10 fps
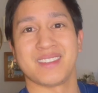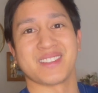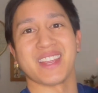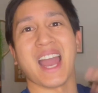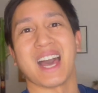So
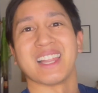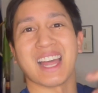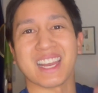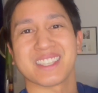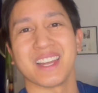yeah,
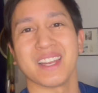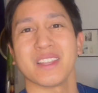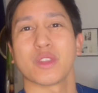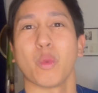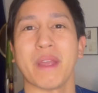last
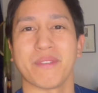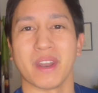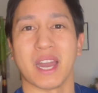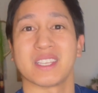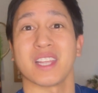night, the wife and
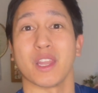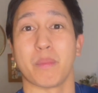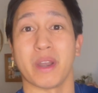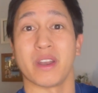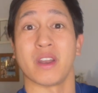I
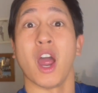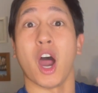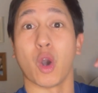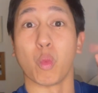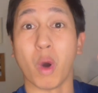celebrated
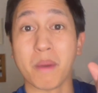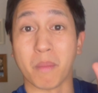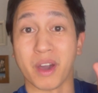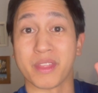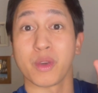our 1
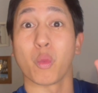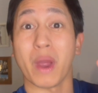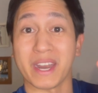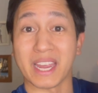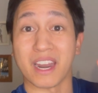month
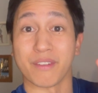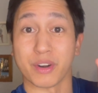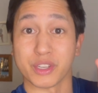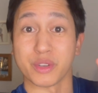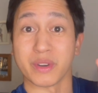wedding
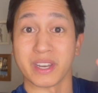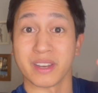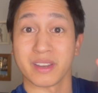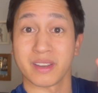anniversary.